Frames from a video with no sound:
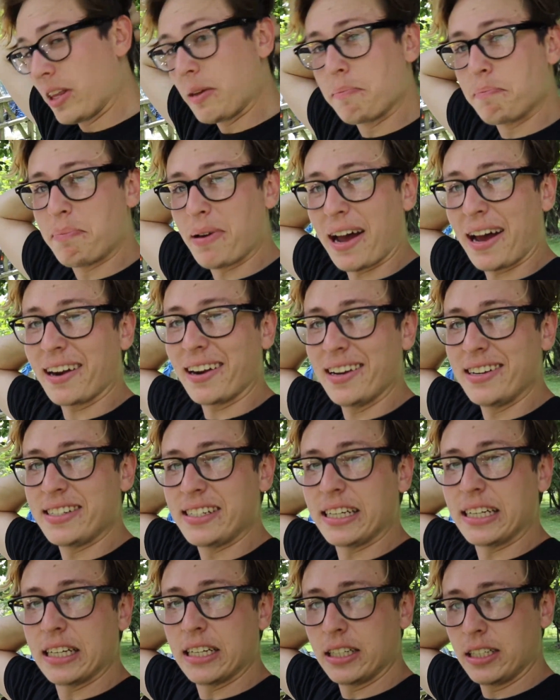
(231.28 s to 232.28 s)
bad
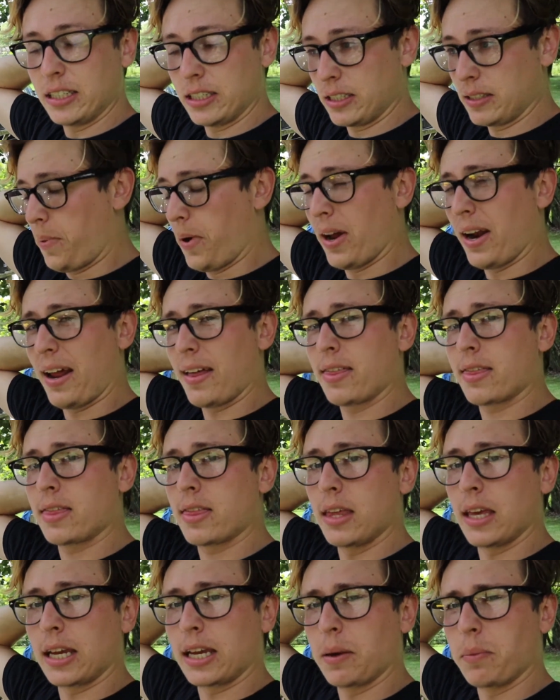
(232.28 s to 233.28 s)
idea, but I
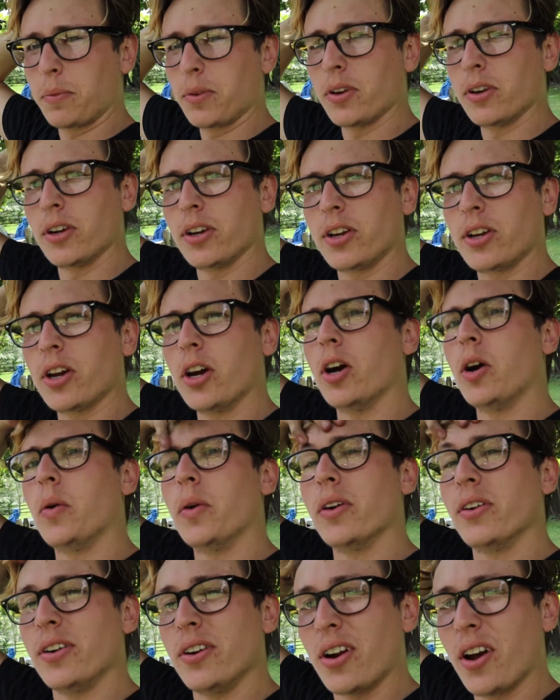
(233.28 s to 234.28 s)
think I'm gonna go
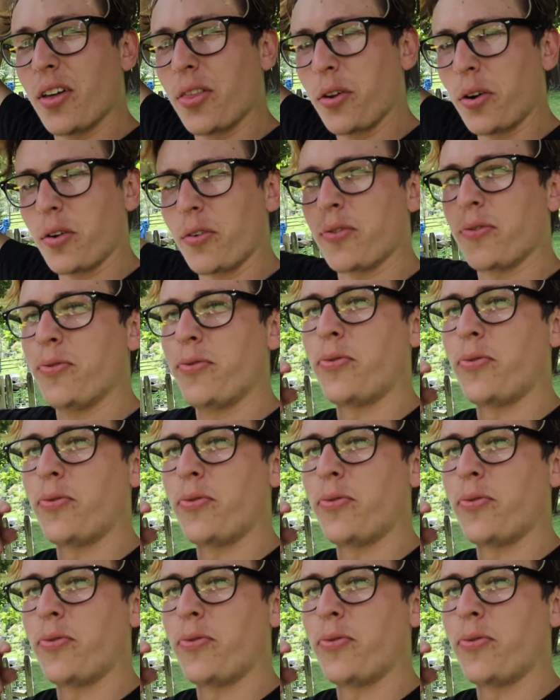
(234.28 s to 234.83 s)
another